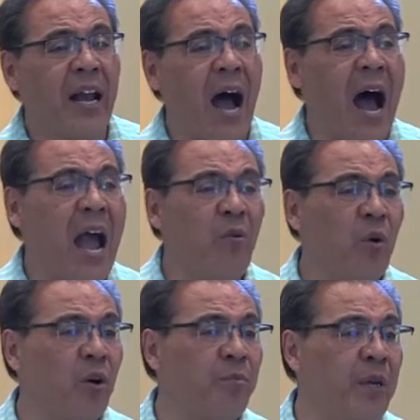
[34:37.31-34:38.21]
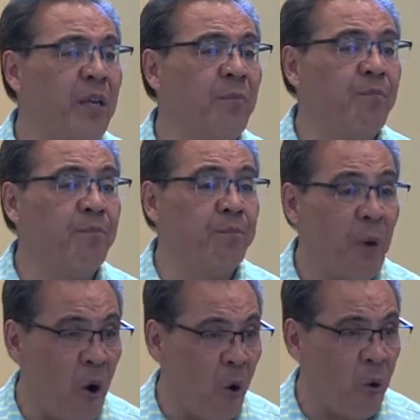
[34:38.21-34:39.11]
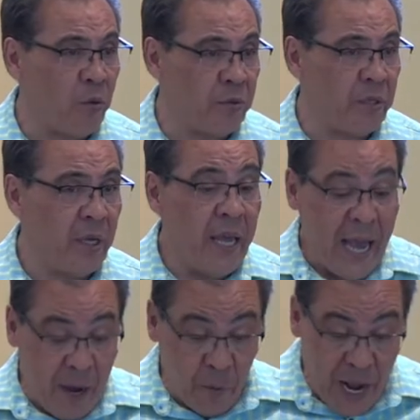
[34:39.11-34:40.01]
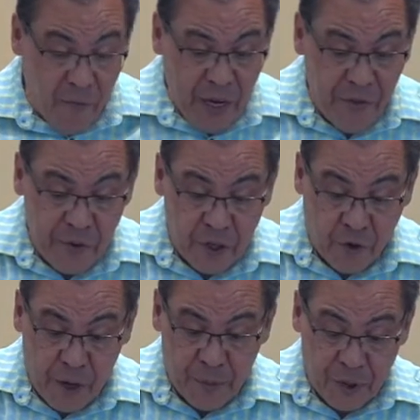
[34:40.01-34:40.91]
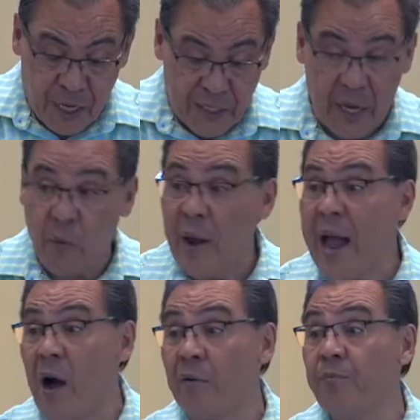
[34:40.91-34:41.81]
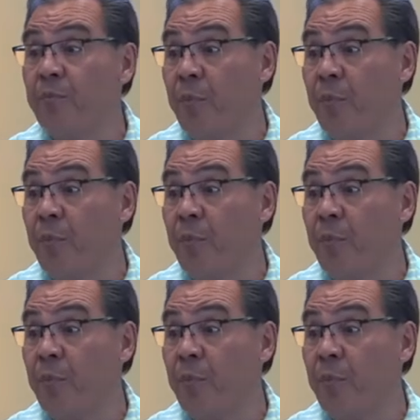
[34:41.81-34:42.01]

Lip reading: that I will be bold. And when I read through the scriptures, I say, wow,